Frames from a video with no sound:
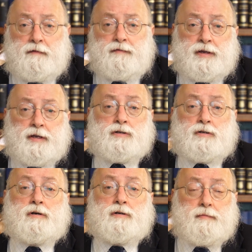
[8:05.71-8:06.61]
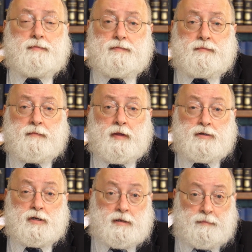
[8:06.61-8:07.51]
everything is good. It's
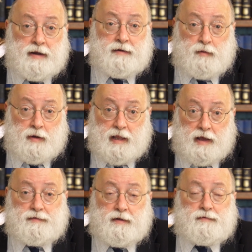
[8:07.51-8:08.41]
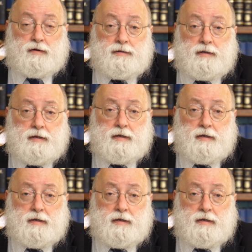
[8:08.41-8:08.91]
just a matter of what level of good.